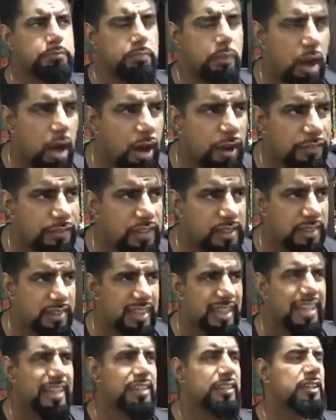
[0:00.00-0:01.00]
after
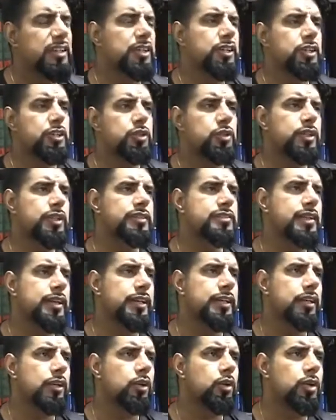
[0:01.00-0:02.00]
that you can take
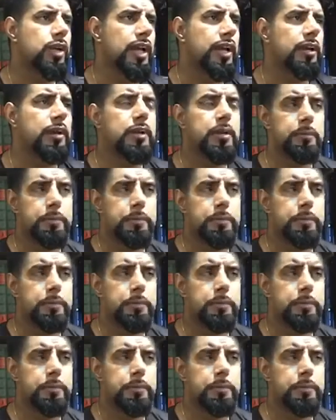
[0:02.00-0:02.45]
a look at,